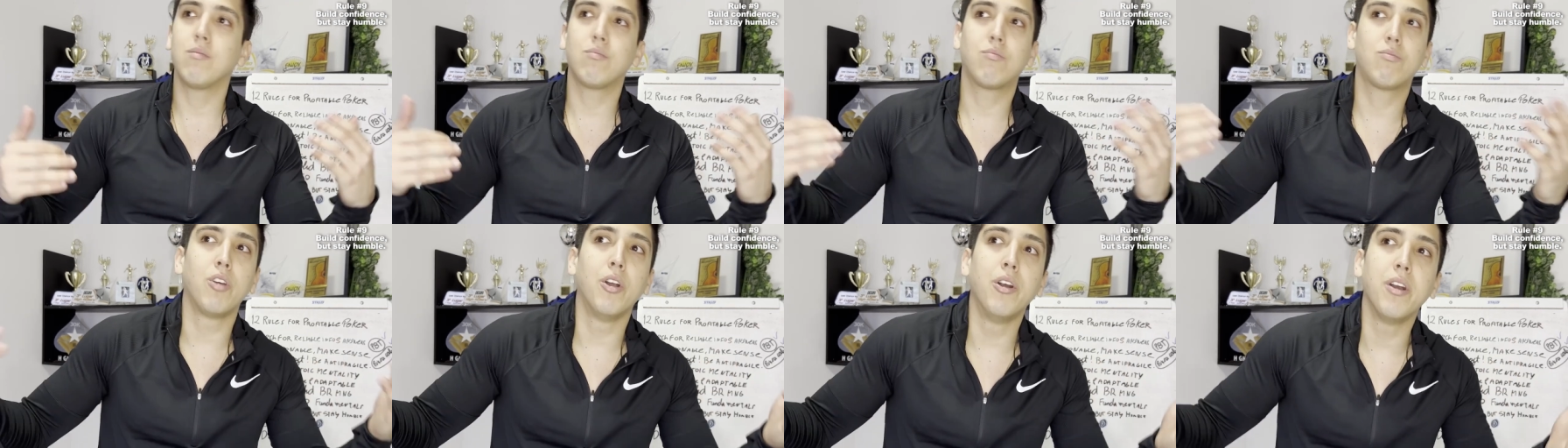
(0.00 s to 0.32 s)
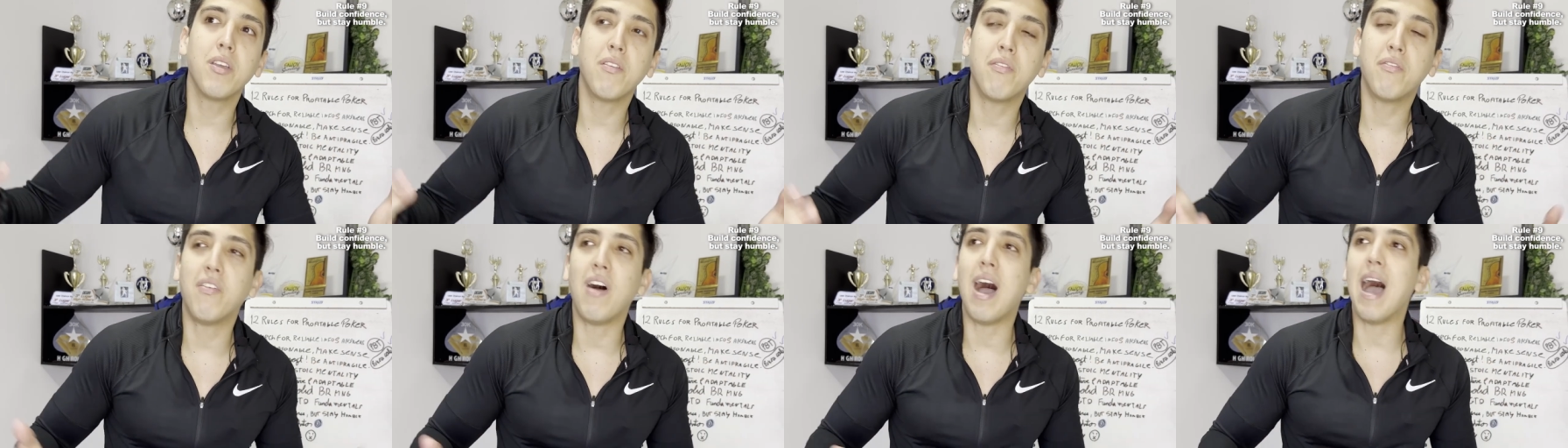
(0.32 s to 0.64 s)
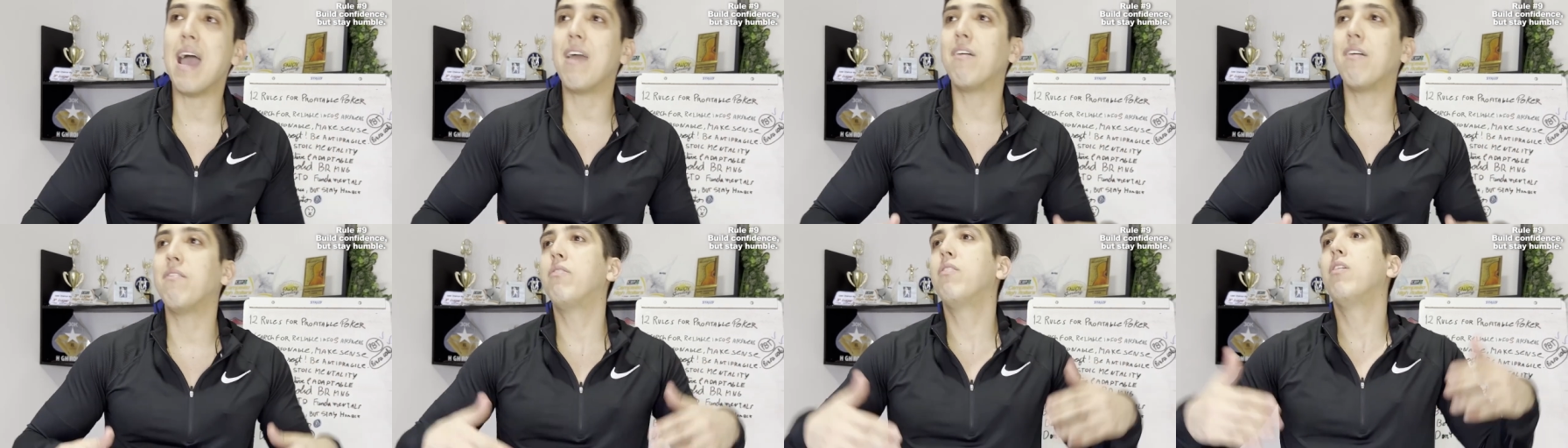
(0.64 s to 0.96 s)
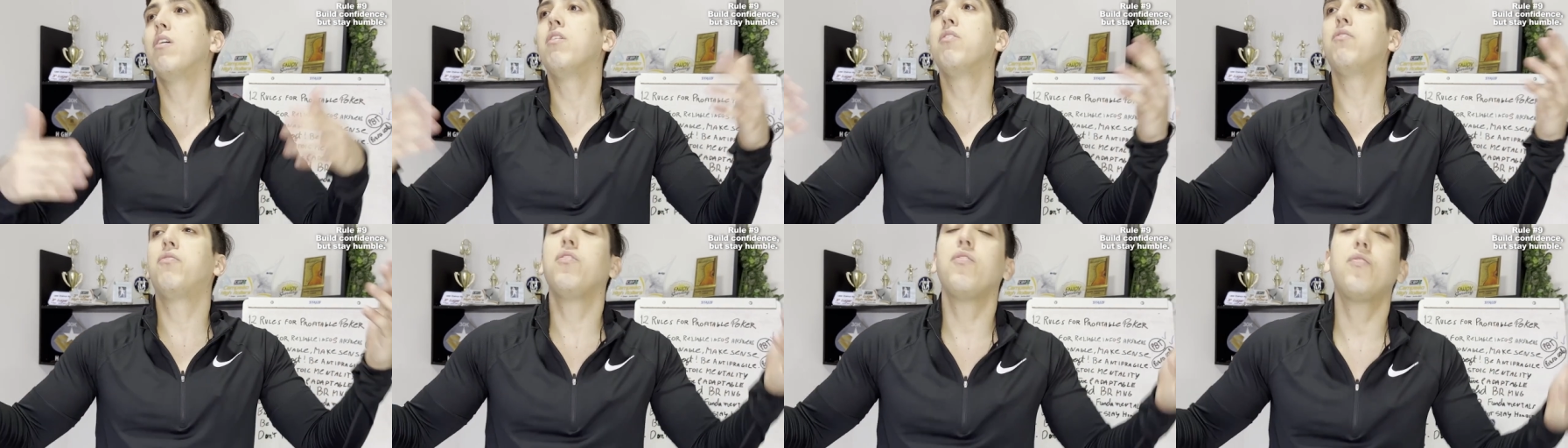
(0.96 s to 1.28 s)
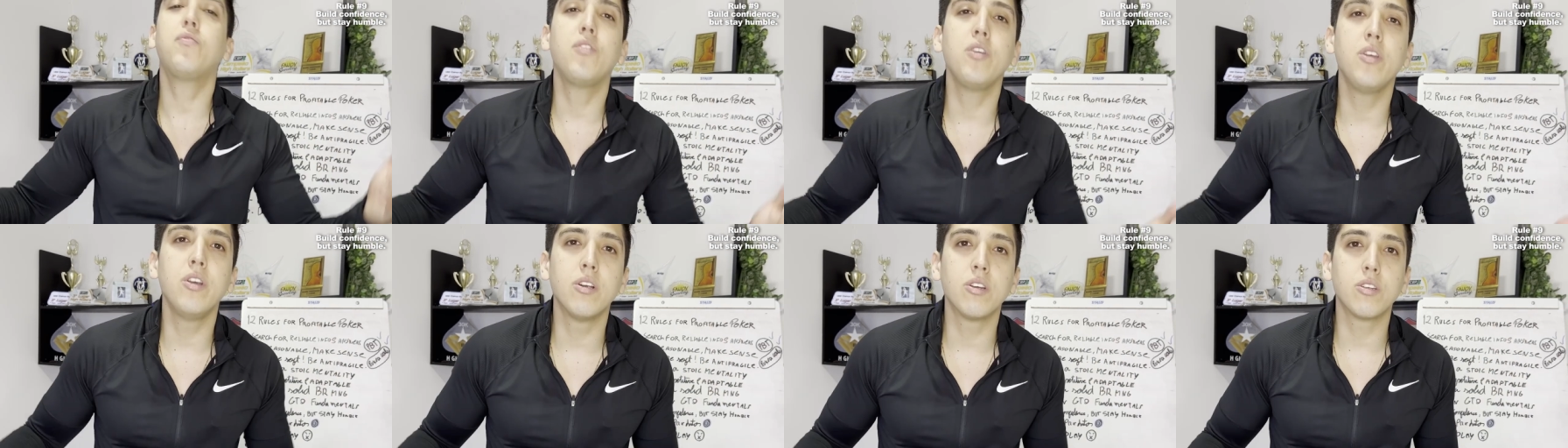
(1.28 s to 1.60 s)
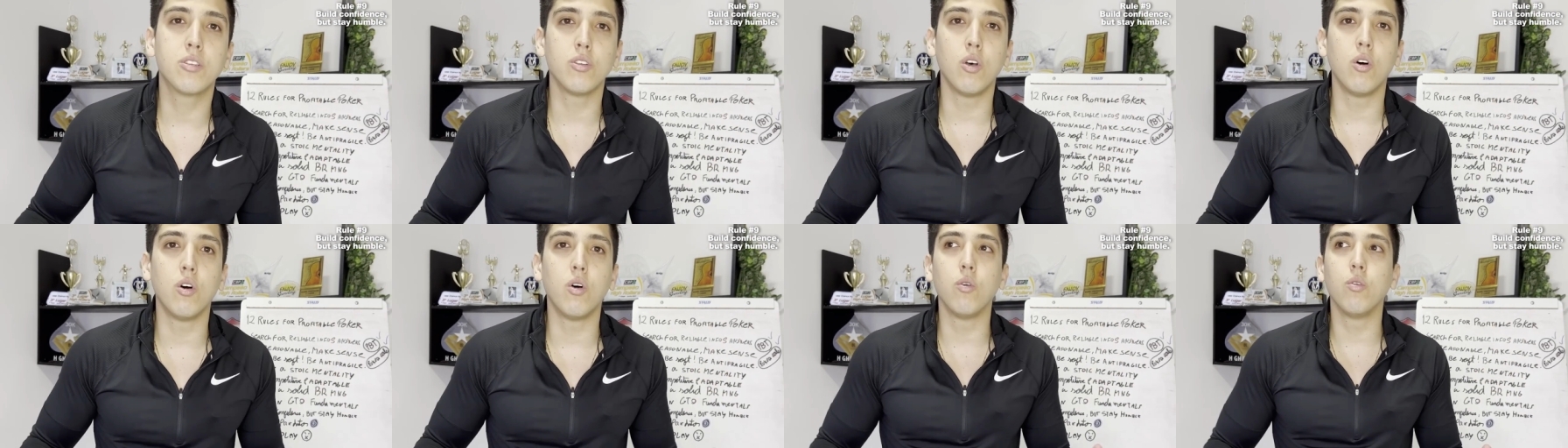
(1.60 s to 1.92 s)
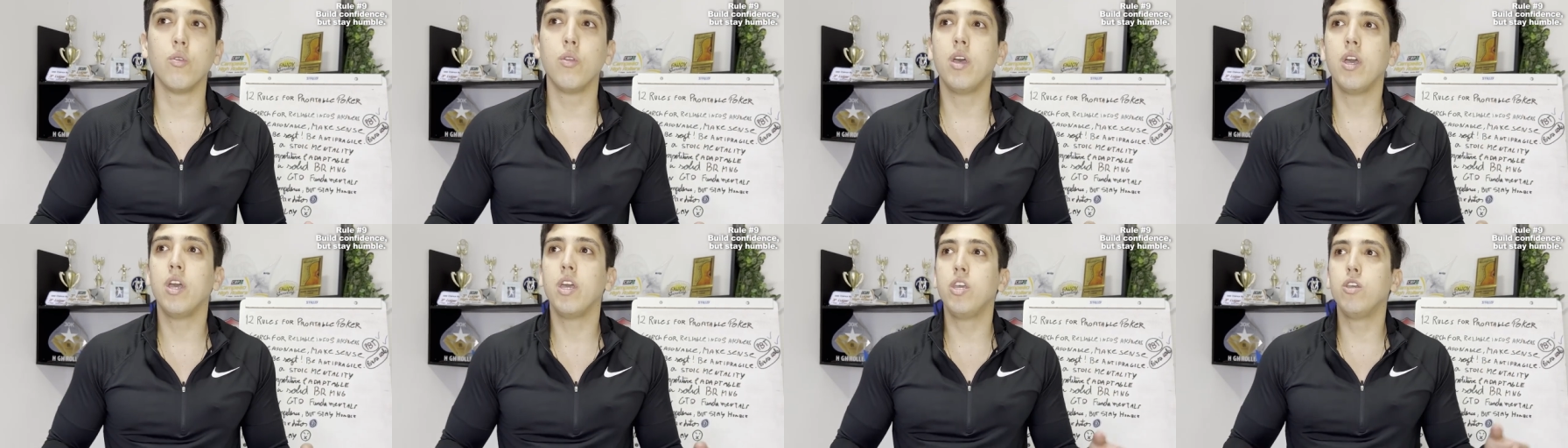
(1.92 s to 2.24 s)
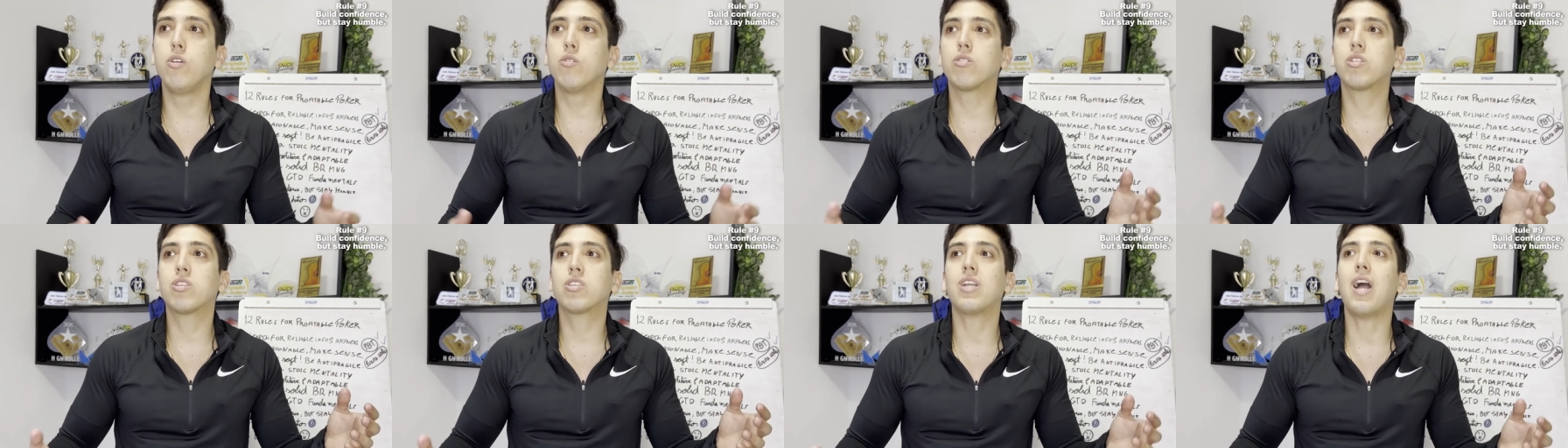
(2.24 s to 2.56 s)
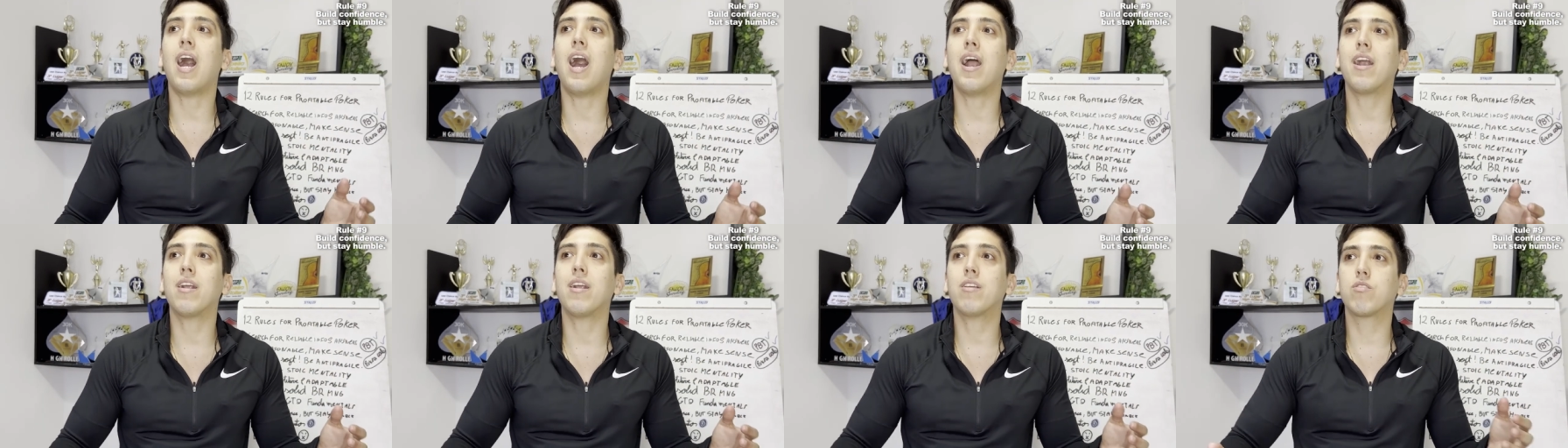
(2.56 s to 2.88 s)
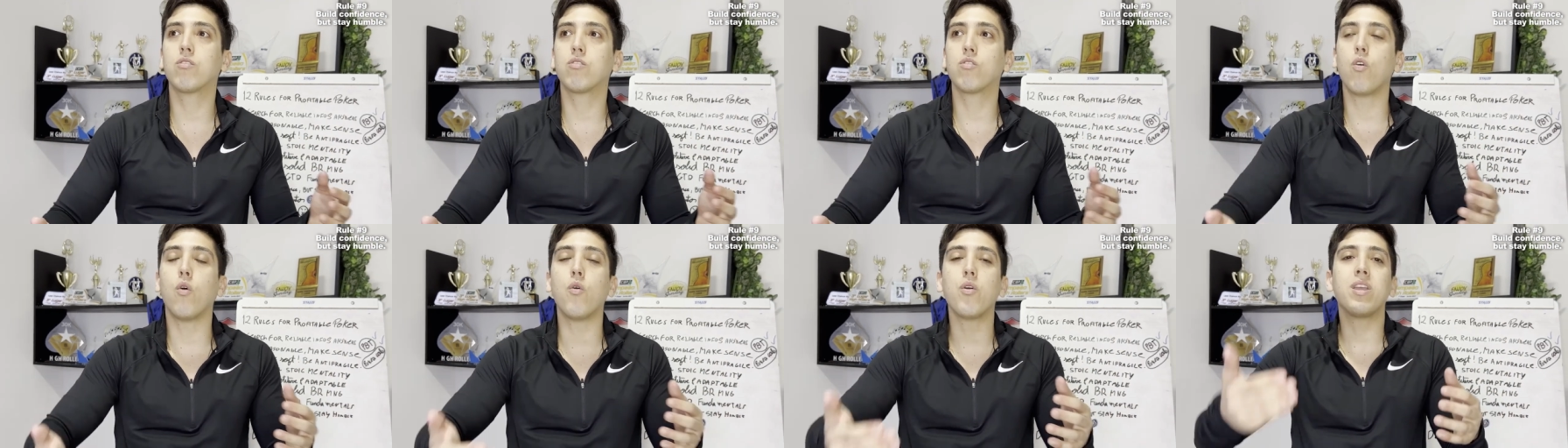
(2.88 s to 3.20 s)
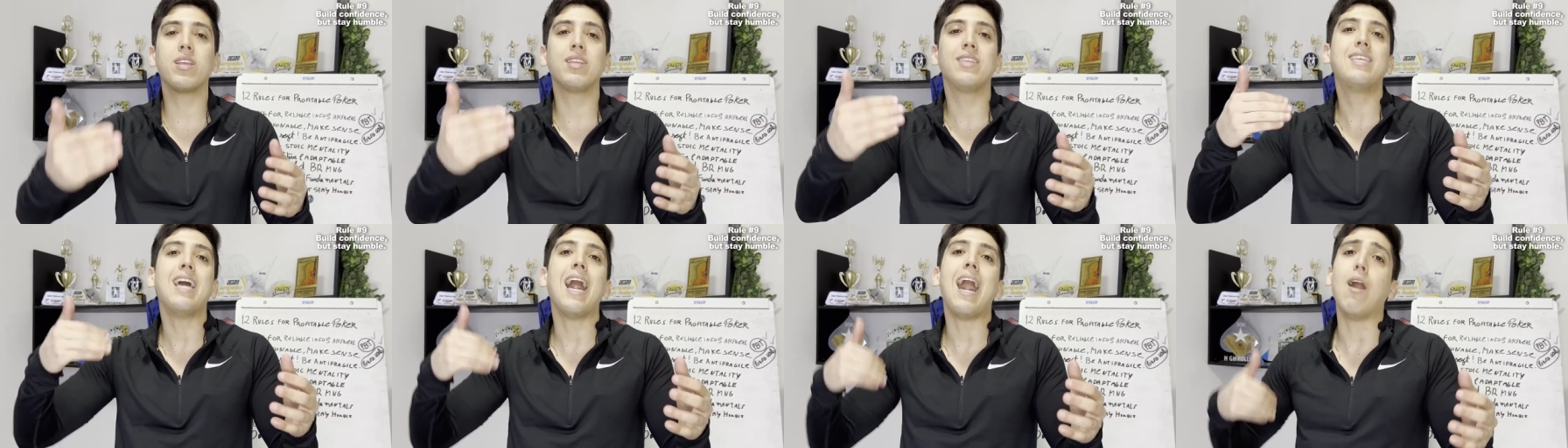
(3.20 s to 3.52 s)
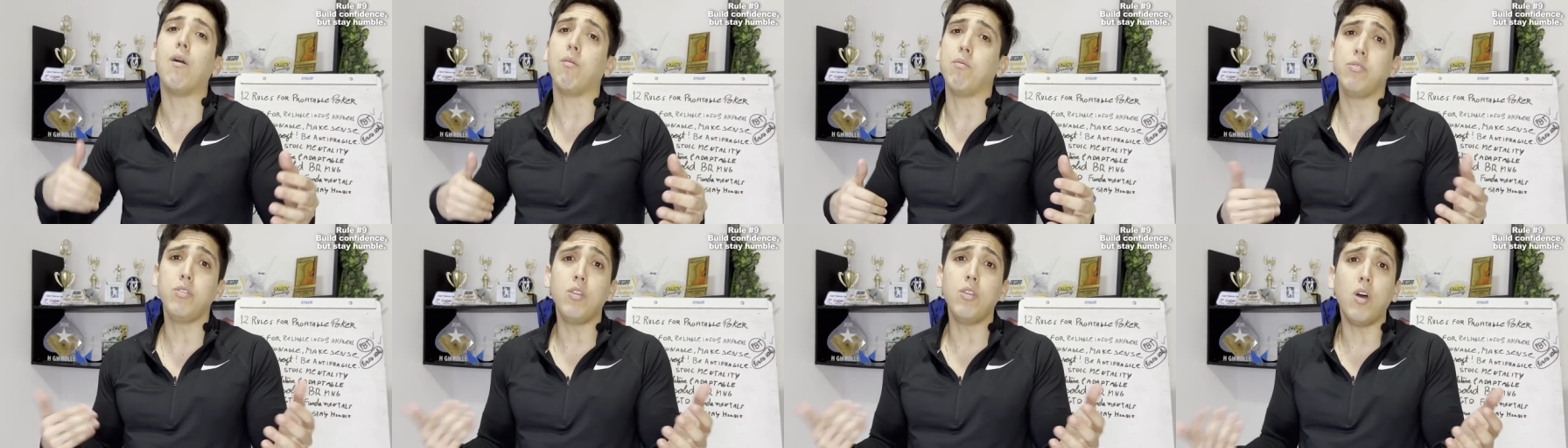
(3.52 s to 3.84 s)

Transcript: 35, 50 years old, you start going down.